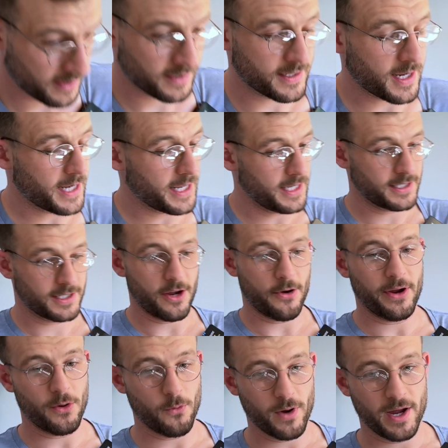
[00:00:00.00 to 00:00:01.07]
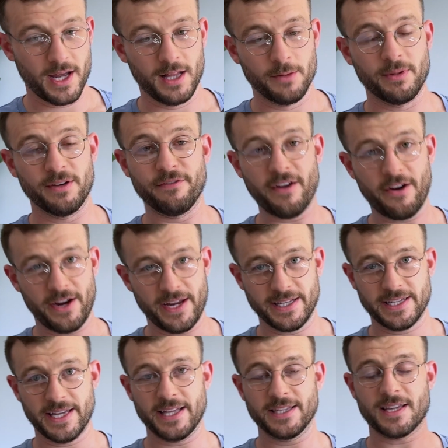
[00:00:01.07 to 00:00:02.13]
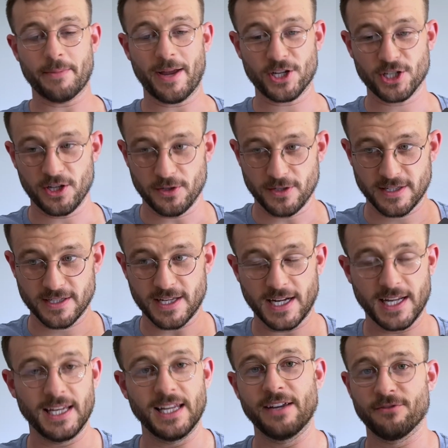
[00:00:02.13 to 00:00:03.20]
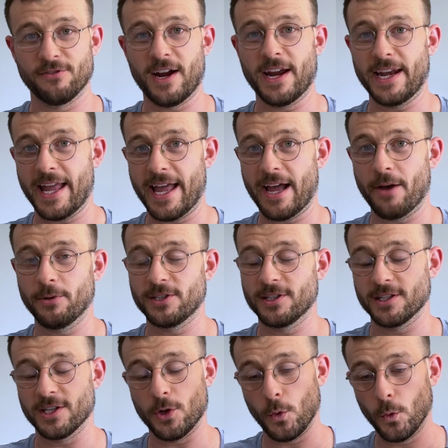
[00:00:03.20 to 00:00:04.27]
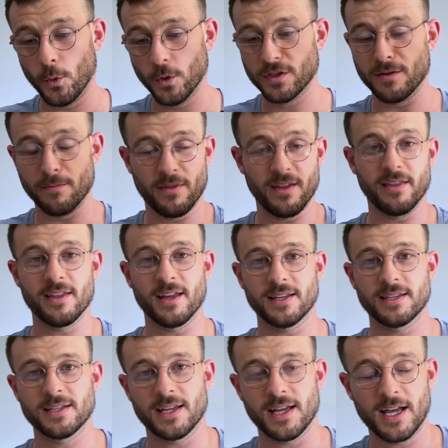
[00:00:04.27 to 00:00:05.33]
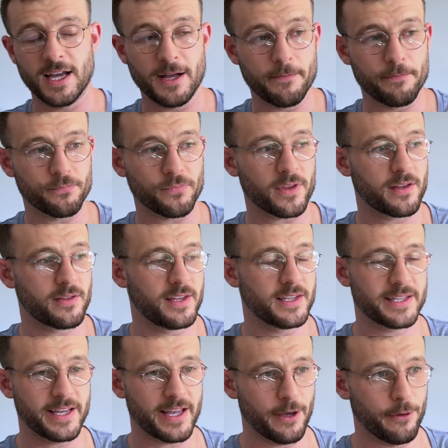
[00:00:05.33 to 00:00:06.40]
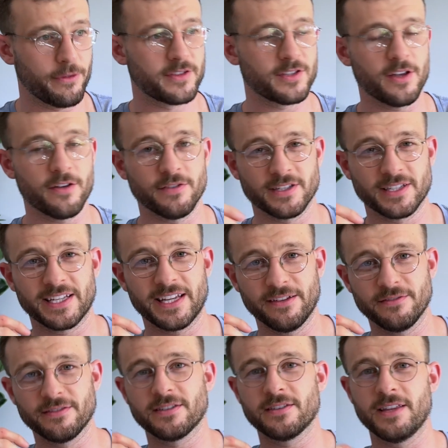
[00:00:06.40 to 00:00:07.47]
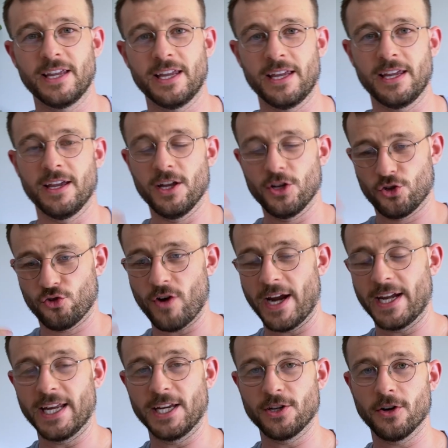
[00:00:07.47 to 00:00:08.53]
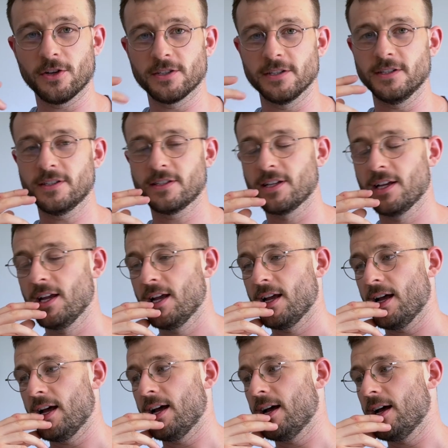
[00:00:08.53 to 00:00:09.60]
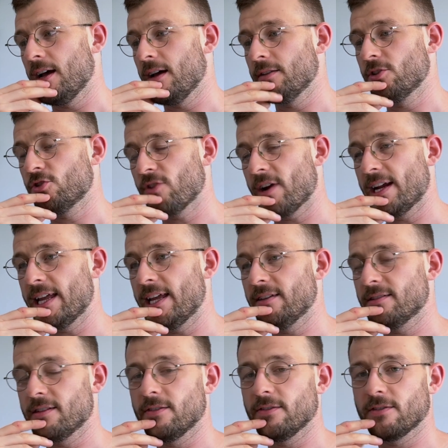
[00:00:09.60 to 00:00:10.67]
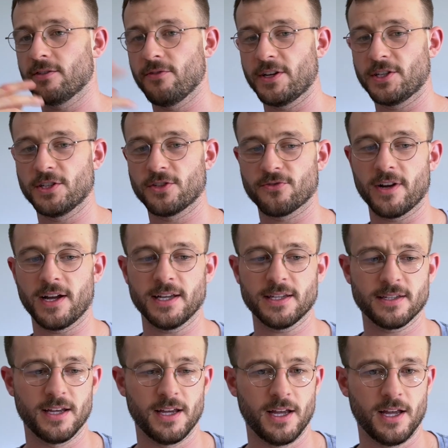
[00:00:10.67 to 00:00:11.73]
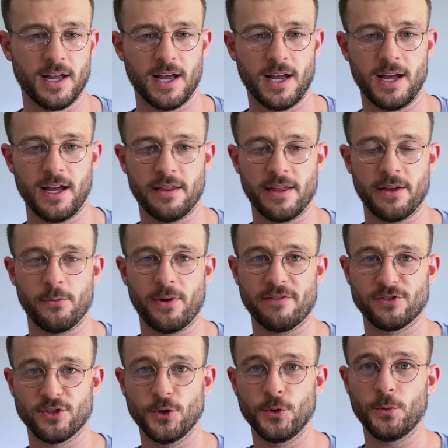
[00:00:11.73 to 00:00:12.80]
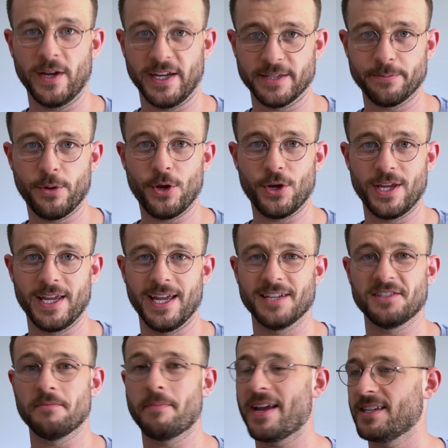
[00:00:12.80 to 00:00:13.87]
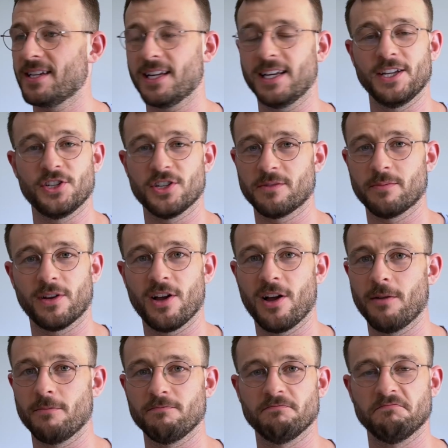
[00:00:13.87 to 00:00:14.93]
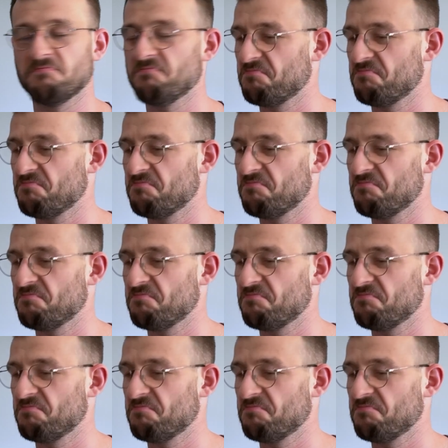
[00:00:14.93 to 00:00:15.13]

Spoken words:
study is going well, but very intense. I'm actually on study leave right now, which is an awesome thing that this health service gives the training doctors, the trainees, the registrars. We have 2 weeks per year to basically just become